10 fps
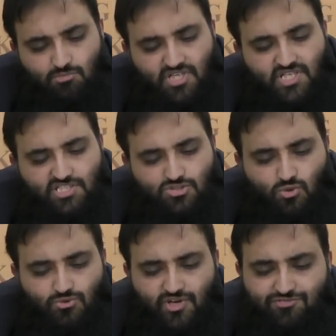but he
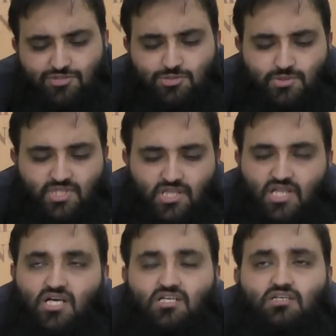sought refuge with
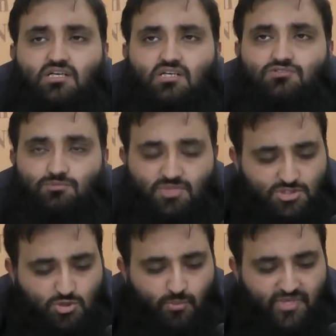Allah from
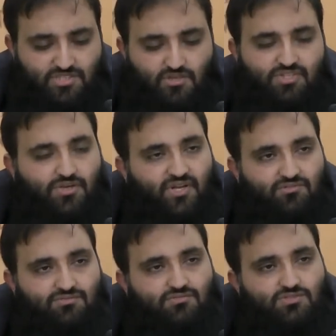the torment of the
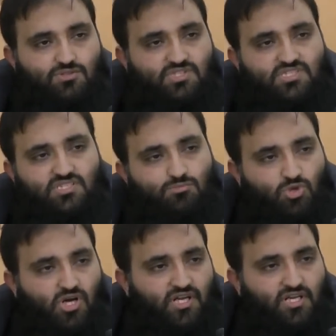grave. So this is in
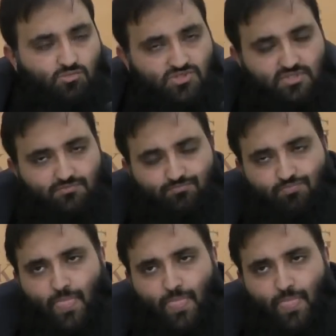Bukhari and Muslim.